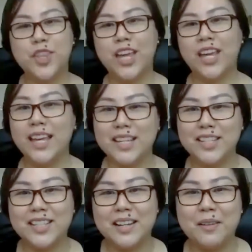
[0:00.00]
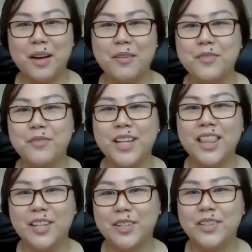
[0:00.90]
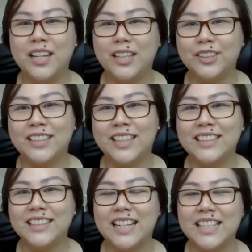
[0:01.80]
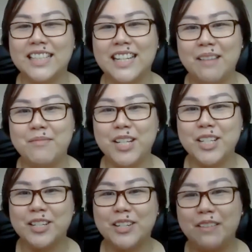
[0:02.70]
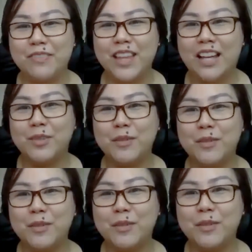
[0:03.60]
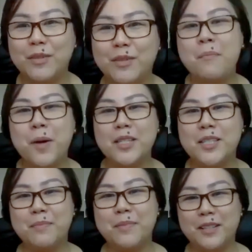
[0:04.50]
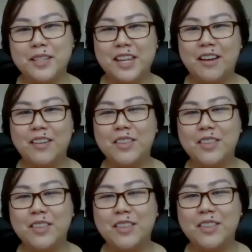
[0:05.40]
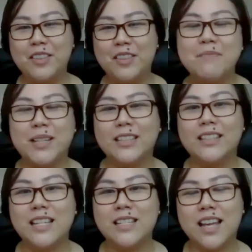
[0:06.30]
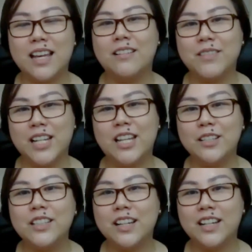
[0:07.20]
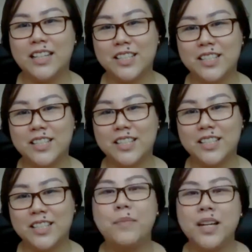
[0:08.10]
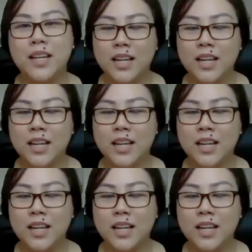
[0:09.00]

thing is a really good internet connection. I'm not sure if that would be possible here in the Philippines, but at least get a really good connection from